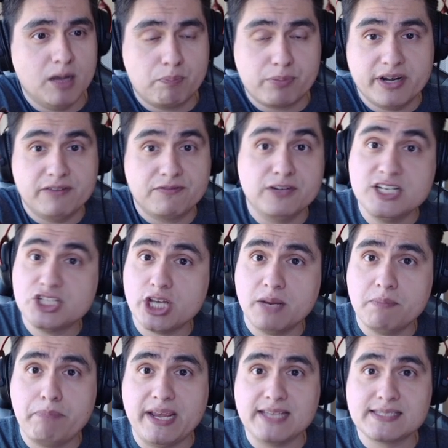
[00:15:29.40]
Brave
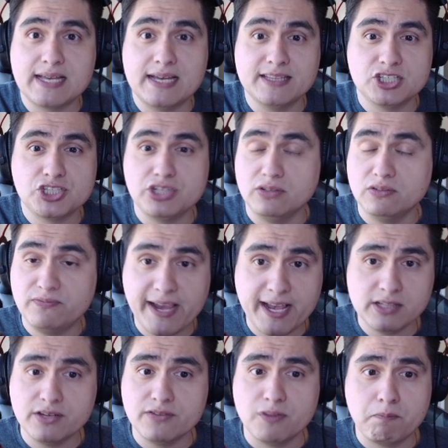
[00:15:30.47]
regen based on the shield
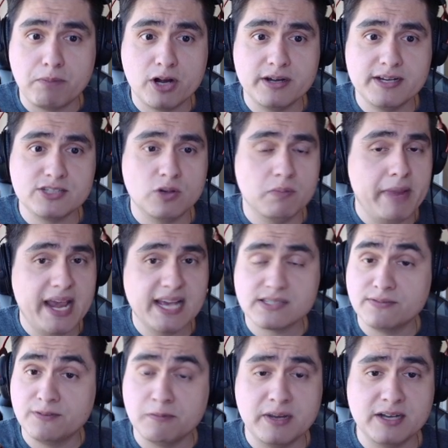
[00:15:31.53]
value of the party, so
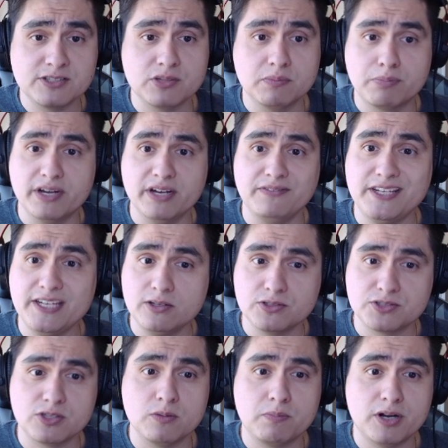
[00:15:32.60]
massive amounts of Brave
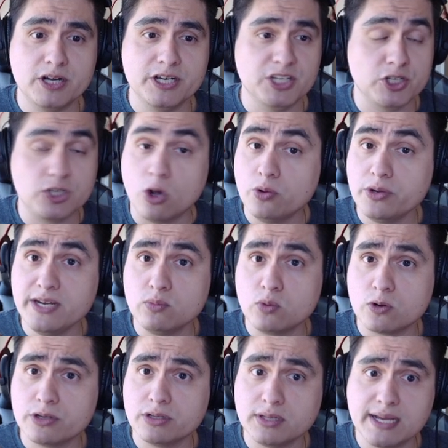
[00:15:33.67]
heals to the party. You don't need
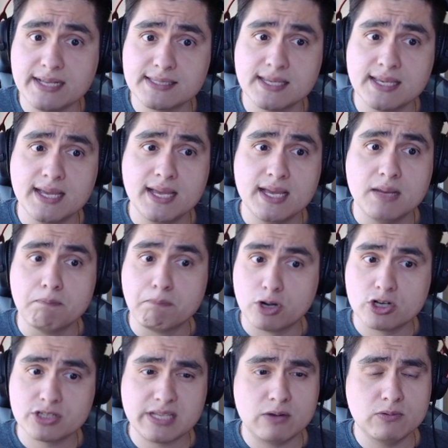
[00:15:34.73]
Warrior Light's
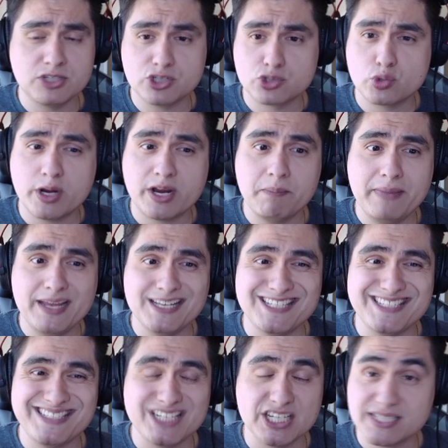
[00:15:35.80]
burst. I would just recommend
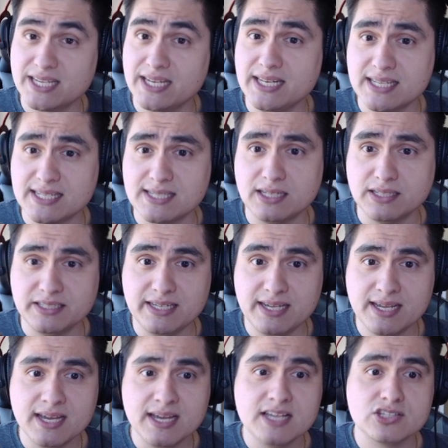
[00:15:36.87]
just getting his
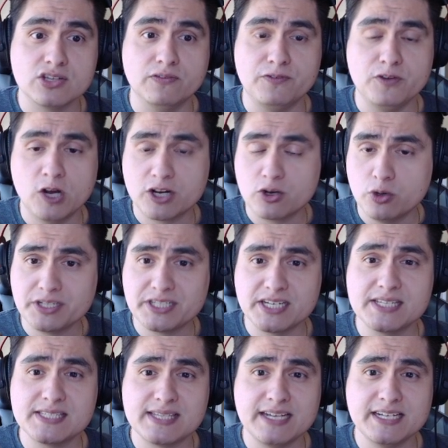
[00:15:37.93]
LD. So if you are going to
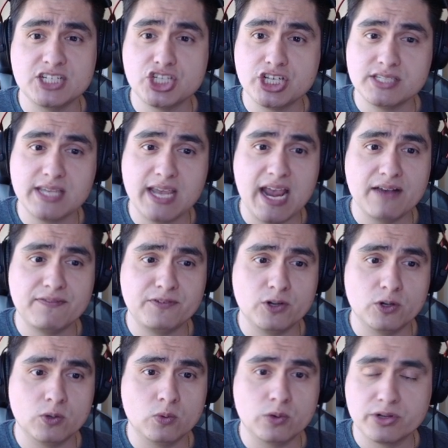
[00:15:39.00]
decide to chase
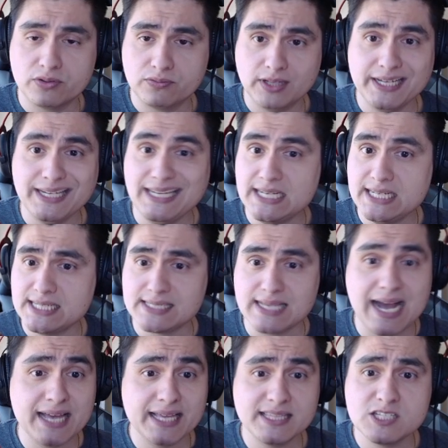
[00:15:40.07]
after Warrior of Light, Yda is
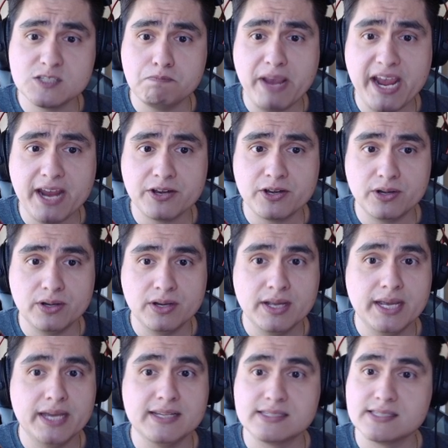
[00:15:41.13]
on this banner,
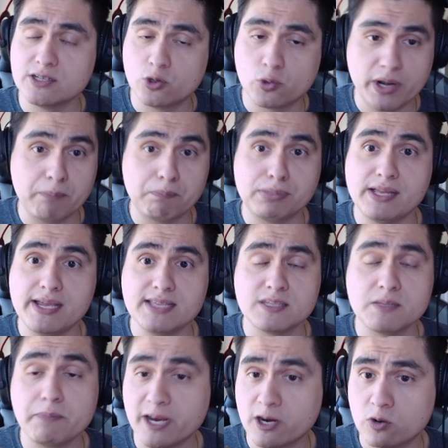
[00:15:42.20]
and it's a great place
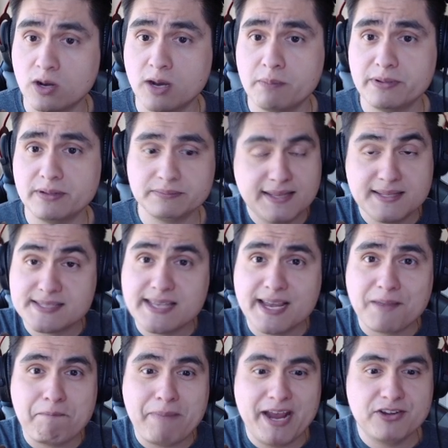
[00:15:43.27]
to pick her up. And the
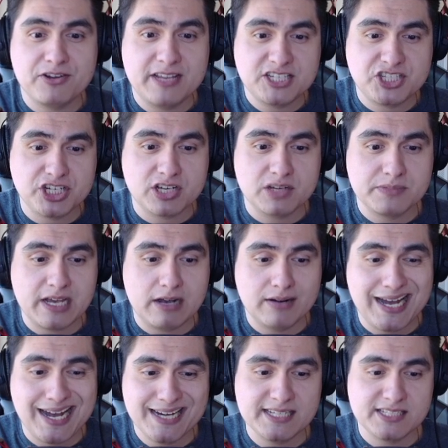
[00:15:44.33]
second banner that she comes
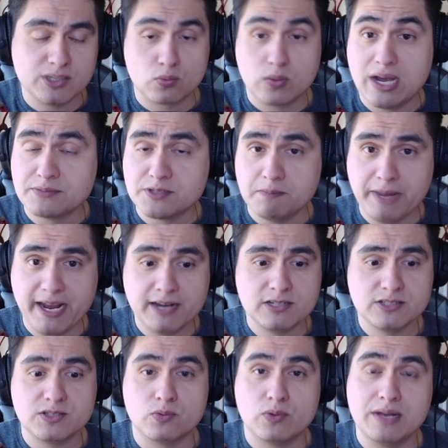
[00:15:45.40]
out on is the Ramza
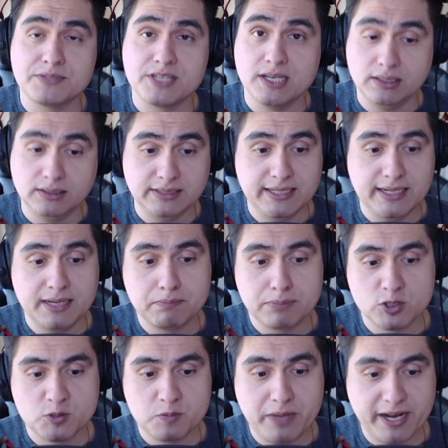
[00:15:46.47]
banners, the Ramza LD and
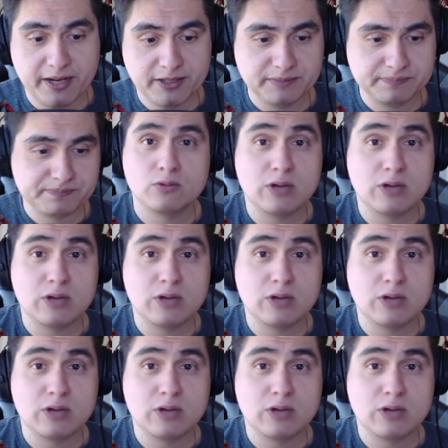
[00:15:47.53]
Burst banner.